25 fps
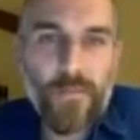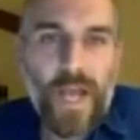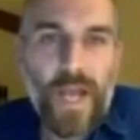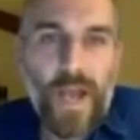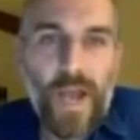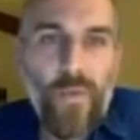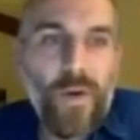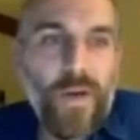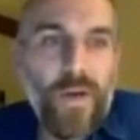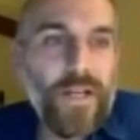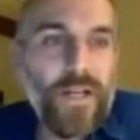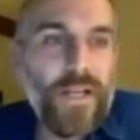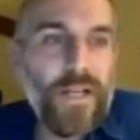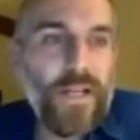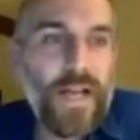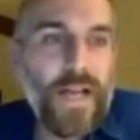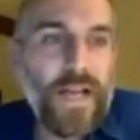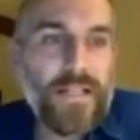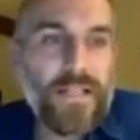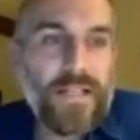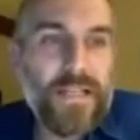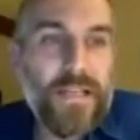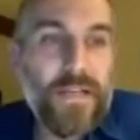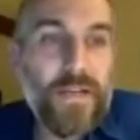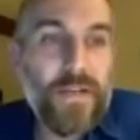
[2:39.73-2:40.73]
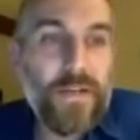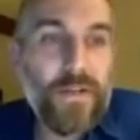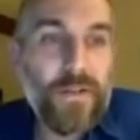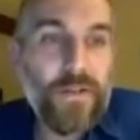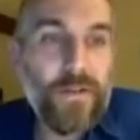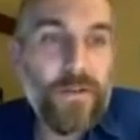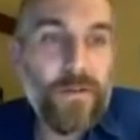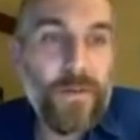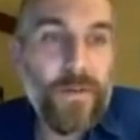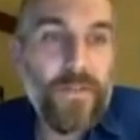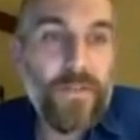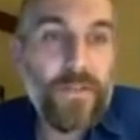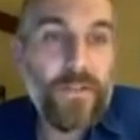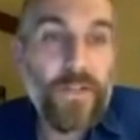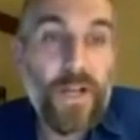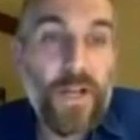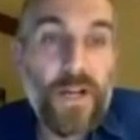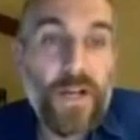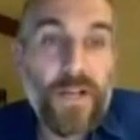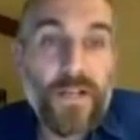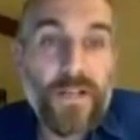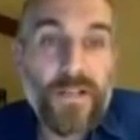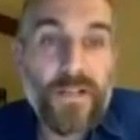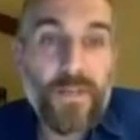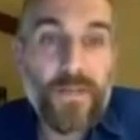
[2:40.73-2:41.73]
I went into class eager to learn about the
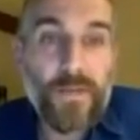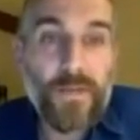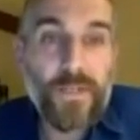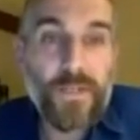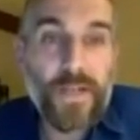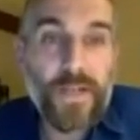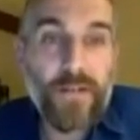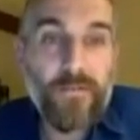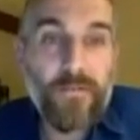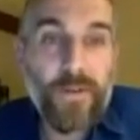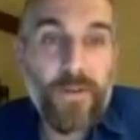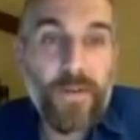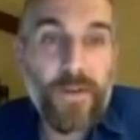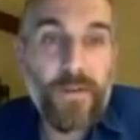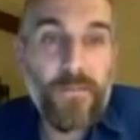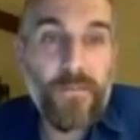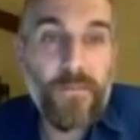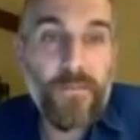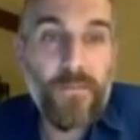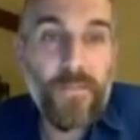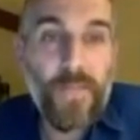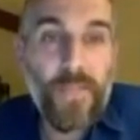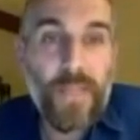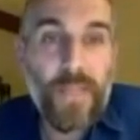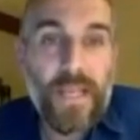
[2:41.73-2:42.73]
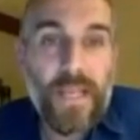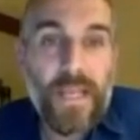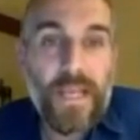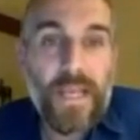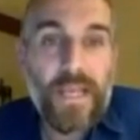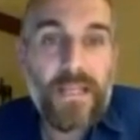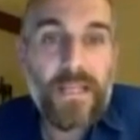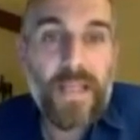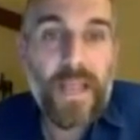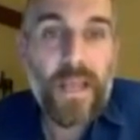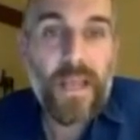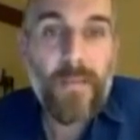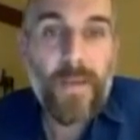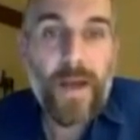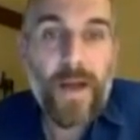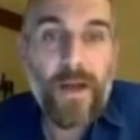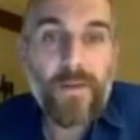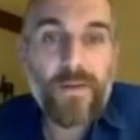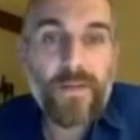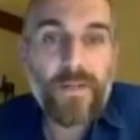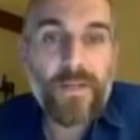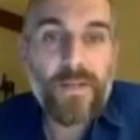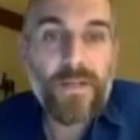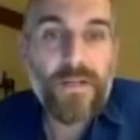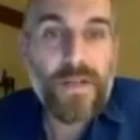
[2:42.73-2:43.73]
laws that protect freedom and came
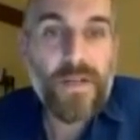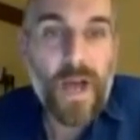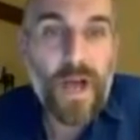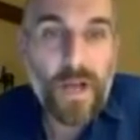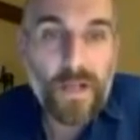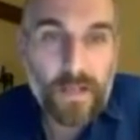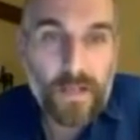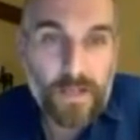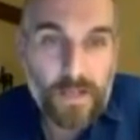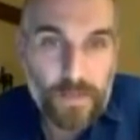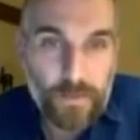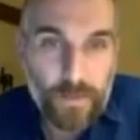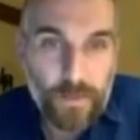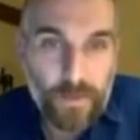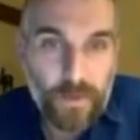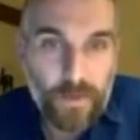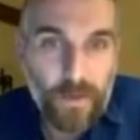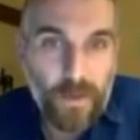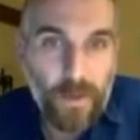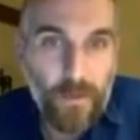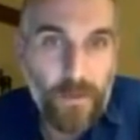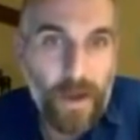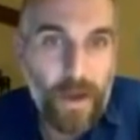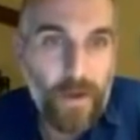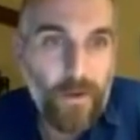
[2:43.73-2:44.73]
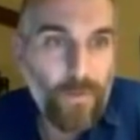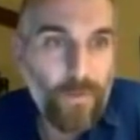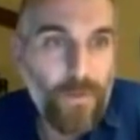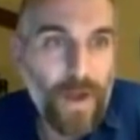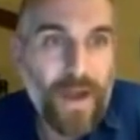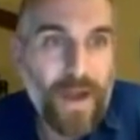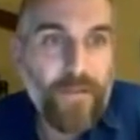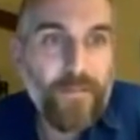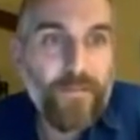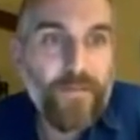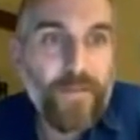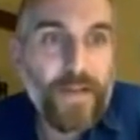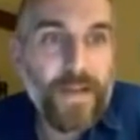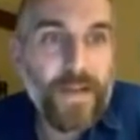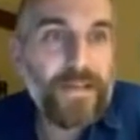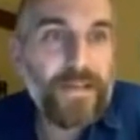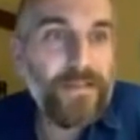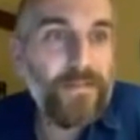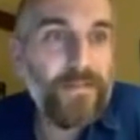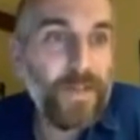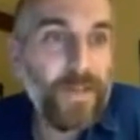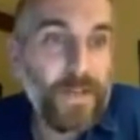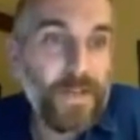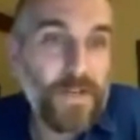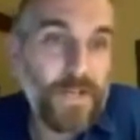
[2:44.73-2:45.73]
out knowledgeable about ratified
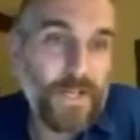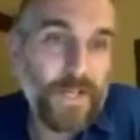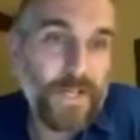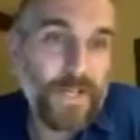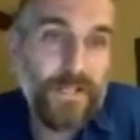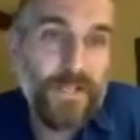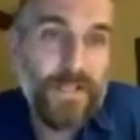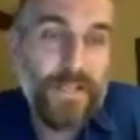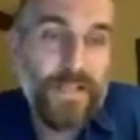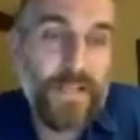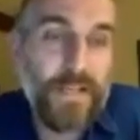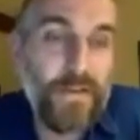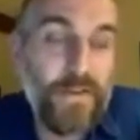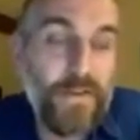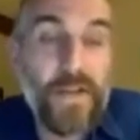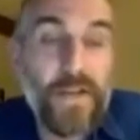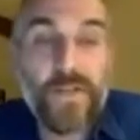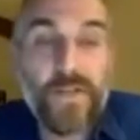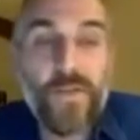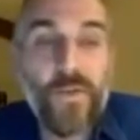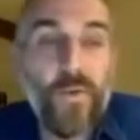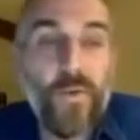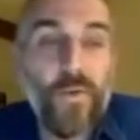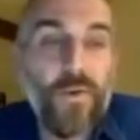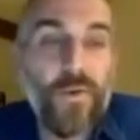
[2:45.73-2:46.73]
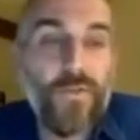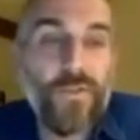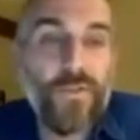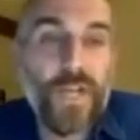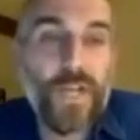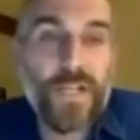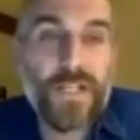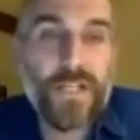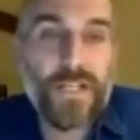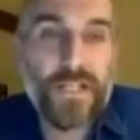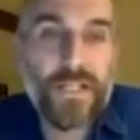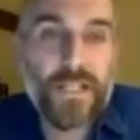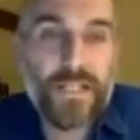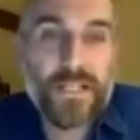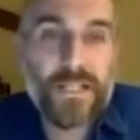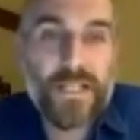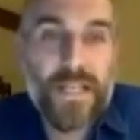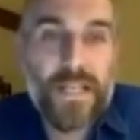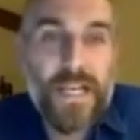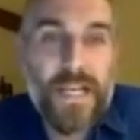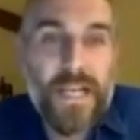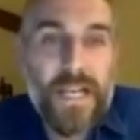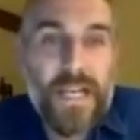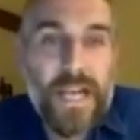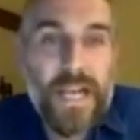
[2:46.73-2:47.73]
conventions, the International Court of Justice,
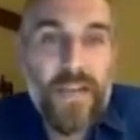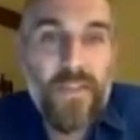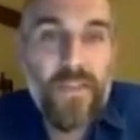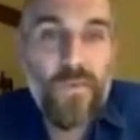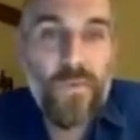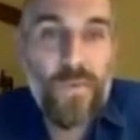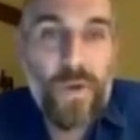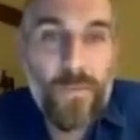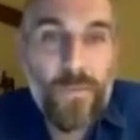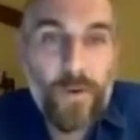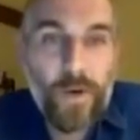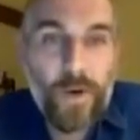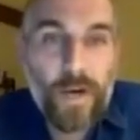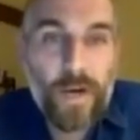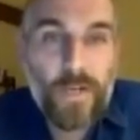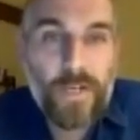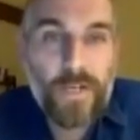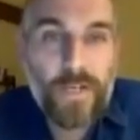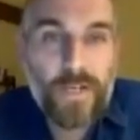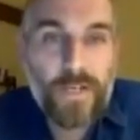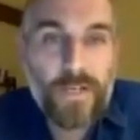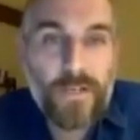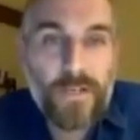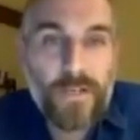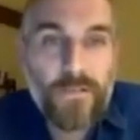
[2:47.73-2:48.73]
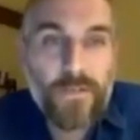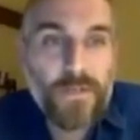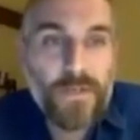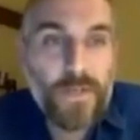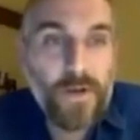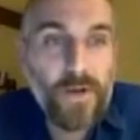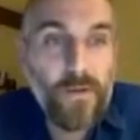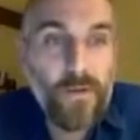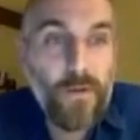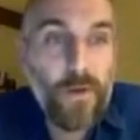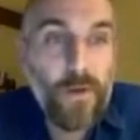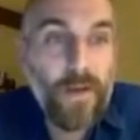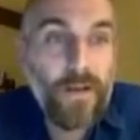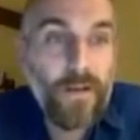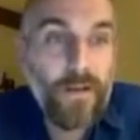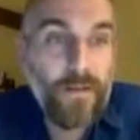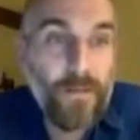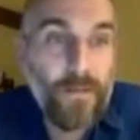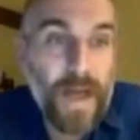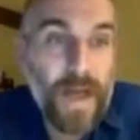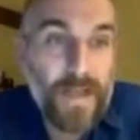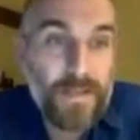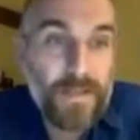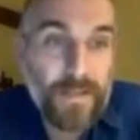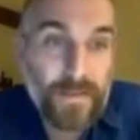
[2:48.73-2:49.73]
and the repercussions of the Srebrenica
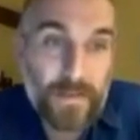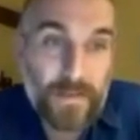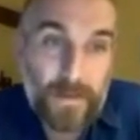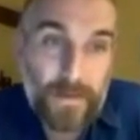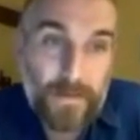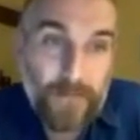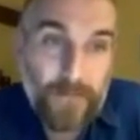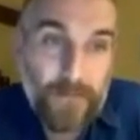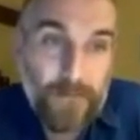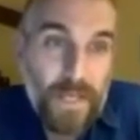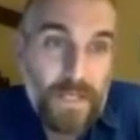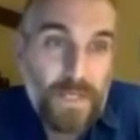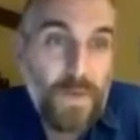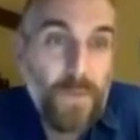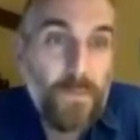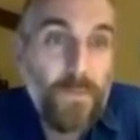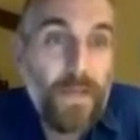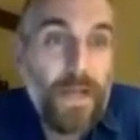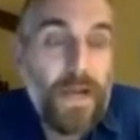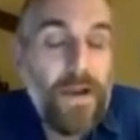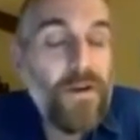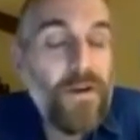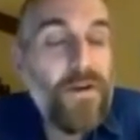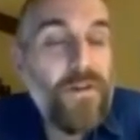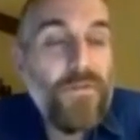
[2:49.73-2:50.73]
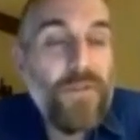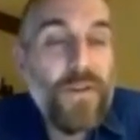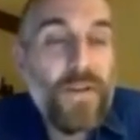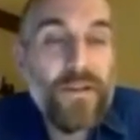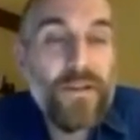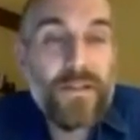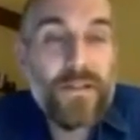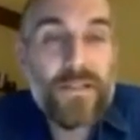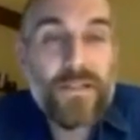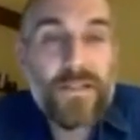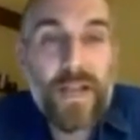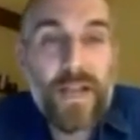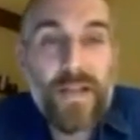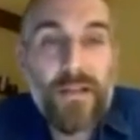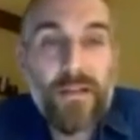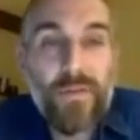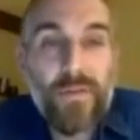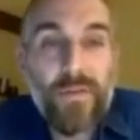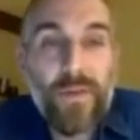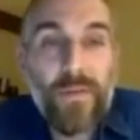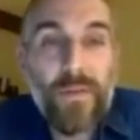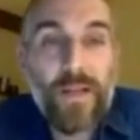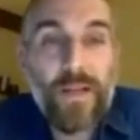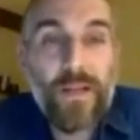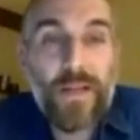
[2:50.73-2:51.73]
massacre. To apply our newfound insight,
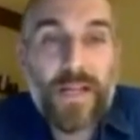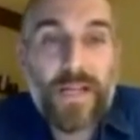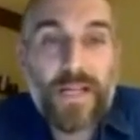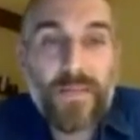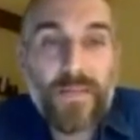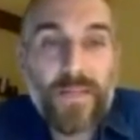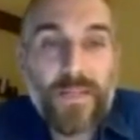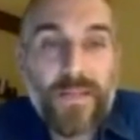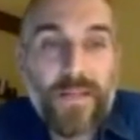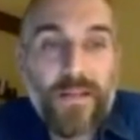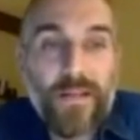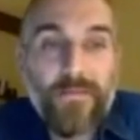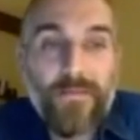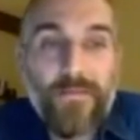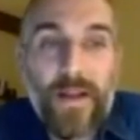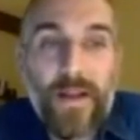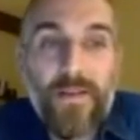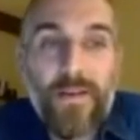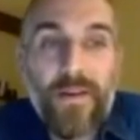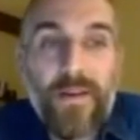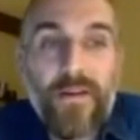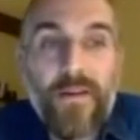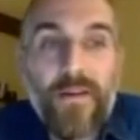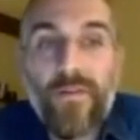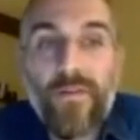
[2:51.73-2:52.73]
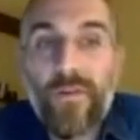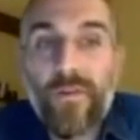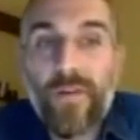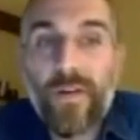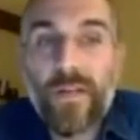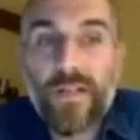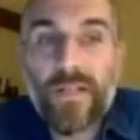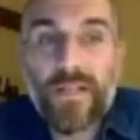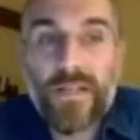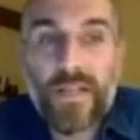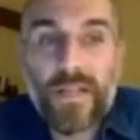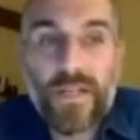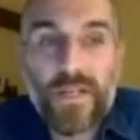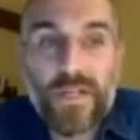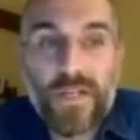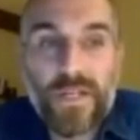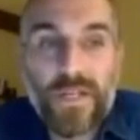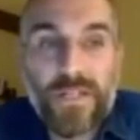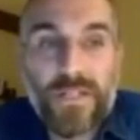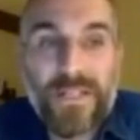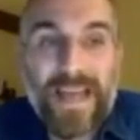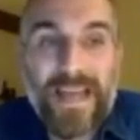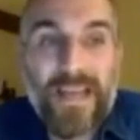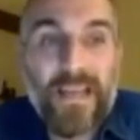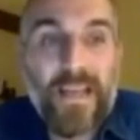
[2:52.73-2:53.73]
three of my classmates and I founded our own
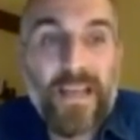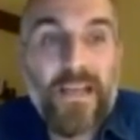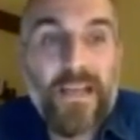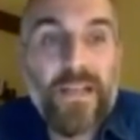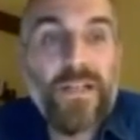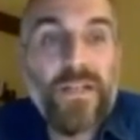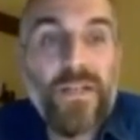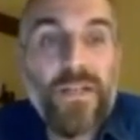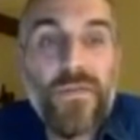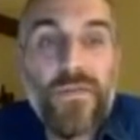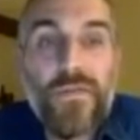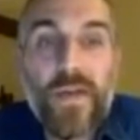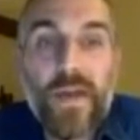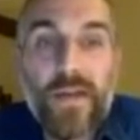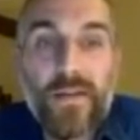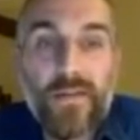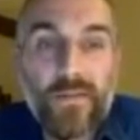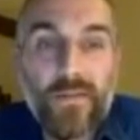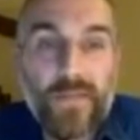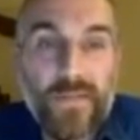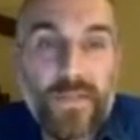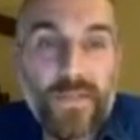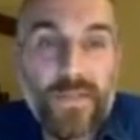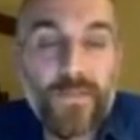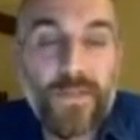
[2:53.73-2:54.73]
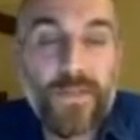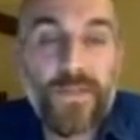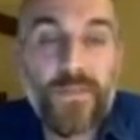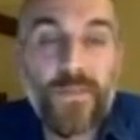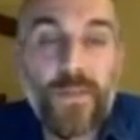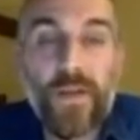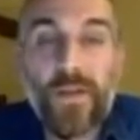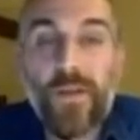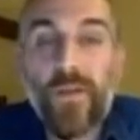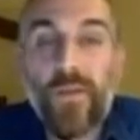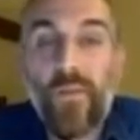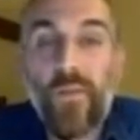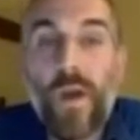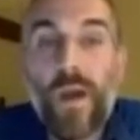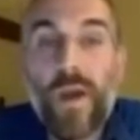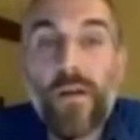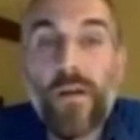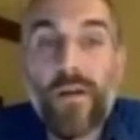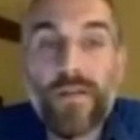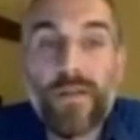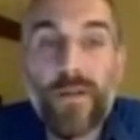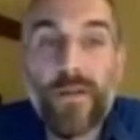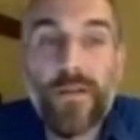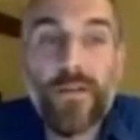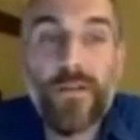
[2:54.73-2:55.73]
organization dedicated to youth activism and spreading
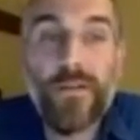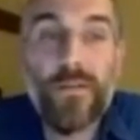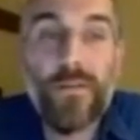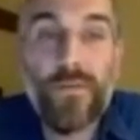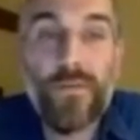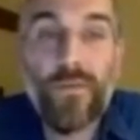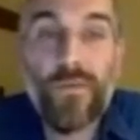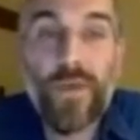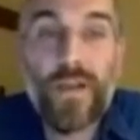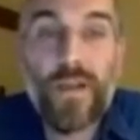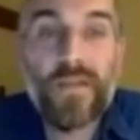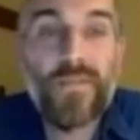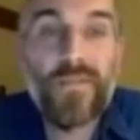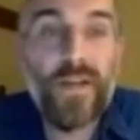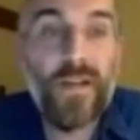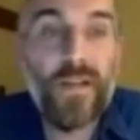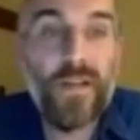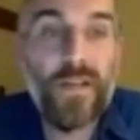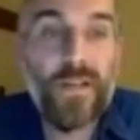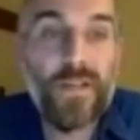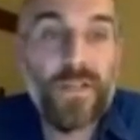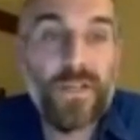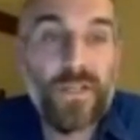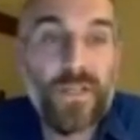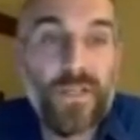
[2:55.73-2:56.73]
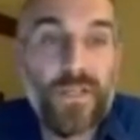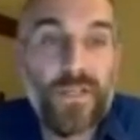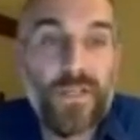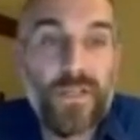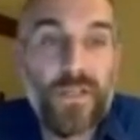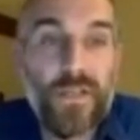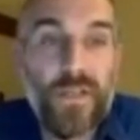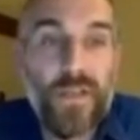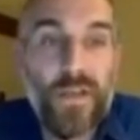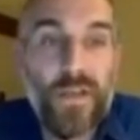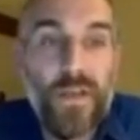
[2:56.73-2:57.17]
awareness about human rights violations.